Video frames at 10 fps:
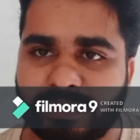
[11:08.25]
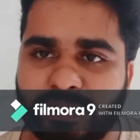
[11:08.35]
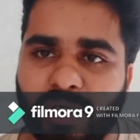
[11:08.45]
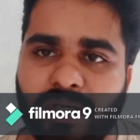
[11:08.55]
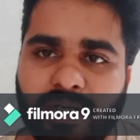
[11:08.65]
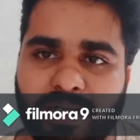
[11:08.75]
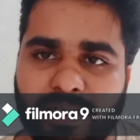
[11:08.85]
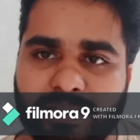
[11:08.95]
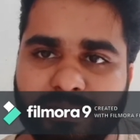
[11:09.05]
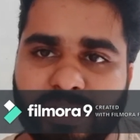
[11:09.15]

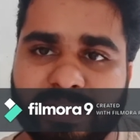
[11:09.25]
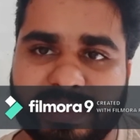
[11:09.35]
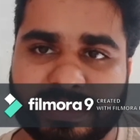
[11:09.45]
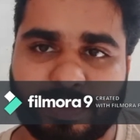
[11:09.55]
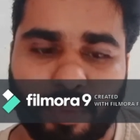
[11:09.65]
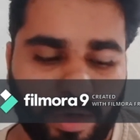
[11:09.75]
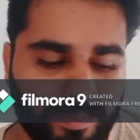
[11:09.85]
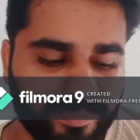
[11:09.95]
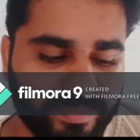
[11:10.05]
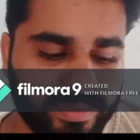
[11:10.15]
John Keats'
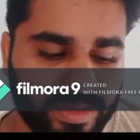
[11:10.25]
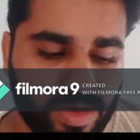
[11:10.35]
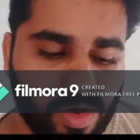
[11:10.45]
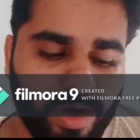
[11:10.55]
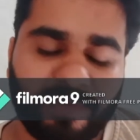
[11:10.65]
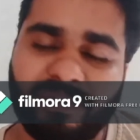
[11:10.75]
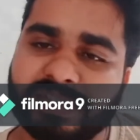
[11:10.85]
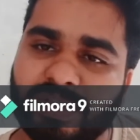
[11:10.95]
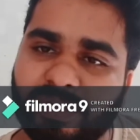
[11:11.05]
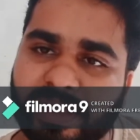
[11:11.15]
poem on
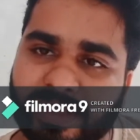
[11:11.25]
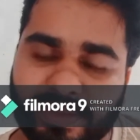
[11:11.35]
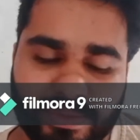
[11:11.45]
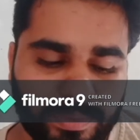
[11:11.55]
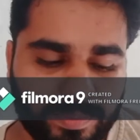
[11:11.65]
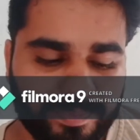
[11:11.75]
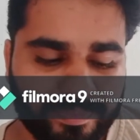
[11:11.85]
first looking into